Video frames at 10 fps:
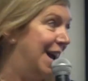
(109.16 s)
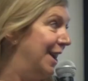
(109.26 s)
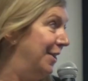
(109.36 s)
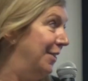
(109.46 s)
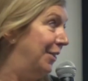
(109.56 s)

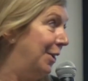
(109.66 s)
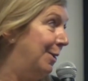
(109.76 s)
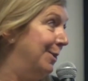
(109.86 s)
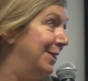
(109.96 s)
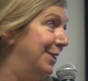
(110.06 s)
Alan, so
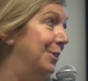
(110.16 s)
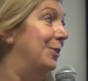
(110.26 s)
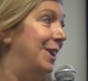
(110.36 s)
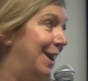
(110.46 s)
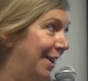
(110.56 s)
I was
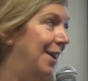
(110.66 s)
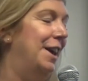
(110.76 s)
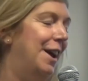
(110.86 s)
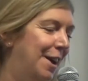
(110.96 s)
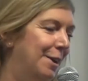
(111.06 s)
nodding,
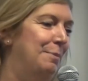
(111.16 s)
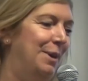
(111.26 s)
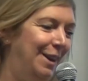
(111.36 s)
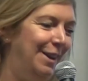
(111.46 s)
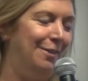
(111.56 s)
going, yeah, I
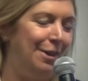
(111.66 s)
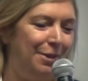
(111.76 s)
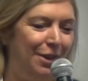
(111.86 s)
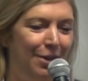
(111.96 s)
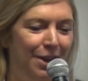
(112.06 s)
completely agree
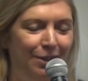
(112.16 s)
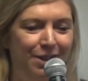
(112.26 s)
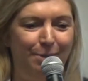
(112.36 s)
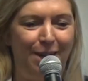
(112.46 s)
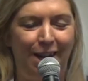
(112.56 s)
with you. And
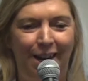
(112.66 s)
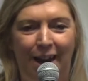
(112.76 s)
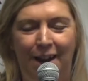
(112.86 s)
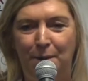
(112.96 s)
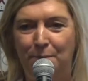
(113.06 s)

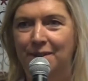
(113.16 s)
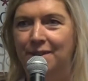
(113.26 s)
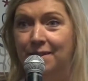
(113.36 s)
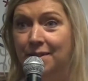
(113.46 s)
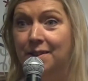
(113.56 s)
ultimately, any
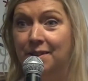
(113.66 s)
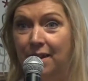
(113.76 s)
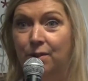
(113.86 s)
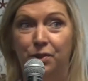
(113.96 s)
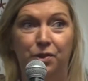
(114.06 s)
business is a
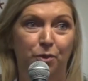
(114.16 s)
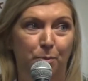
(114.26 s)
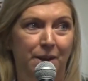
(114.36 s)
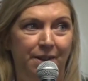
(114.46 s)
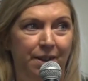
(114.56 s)

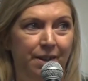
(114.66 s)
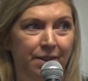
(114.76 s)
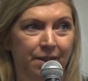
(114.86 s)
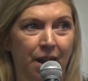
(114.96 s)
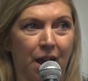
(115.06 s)
sales-driven
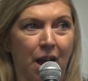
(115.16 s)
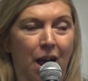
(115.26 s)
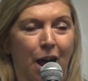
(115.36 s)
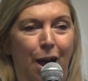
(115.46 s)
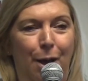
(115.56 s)
business.
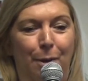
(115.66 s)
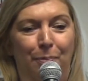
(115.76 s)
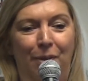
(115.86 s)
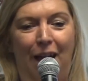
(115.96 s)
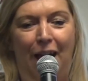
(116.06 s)

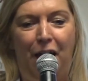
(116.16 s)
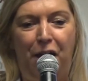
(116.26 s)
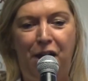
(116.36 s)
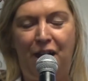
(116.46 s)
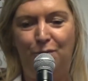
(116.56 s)
And
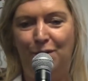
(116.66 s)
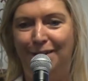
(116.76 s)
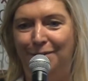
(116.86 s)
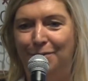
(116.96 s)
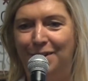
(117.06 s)
I have
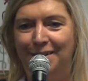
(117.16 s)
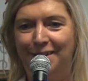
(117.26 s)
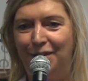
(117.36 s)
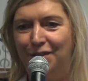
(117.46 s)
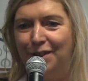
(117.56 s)
worked in
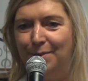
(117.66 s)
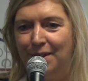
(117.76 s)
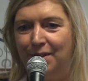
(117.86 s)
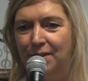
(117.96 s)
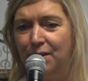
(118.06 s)
organisations where
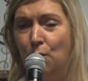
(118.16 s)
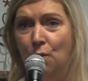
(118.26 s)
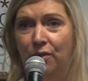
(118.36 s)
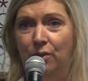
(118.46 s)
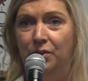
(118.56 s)
there's this
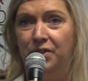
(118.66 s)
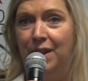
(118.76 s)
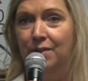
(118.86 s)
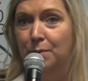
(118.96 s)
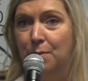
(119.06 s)
awful
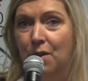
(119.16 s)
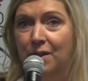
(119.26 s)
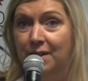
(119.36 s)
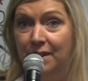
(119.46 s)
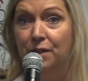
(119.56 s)
sales and
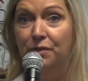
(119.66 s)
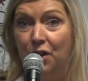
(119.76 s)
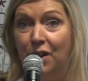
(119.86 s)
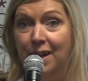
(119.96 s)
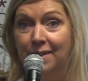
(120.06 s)
marketing
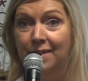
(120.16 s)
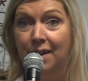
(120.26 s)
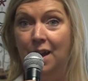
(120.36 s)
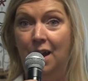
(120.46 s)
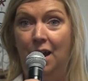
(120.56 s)
divide.
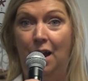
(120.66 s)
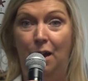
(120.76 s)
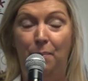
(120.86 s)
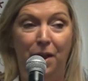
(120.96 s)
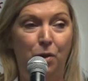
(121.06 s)

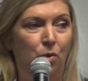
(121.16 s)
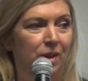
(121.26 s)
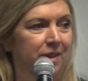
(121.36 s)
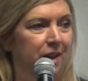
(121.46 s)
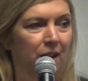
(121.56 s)
They call
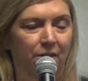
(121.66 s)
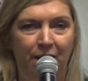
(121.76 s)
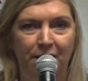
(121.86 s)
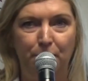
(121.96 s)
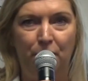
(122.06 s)
us the
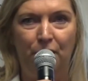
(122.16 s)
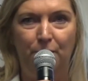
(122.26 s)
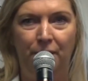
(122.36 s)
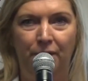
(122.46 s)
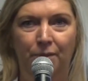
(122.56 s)
colouring
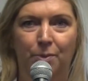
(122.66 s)
department.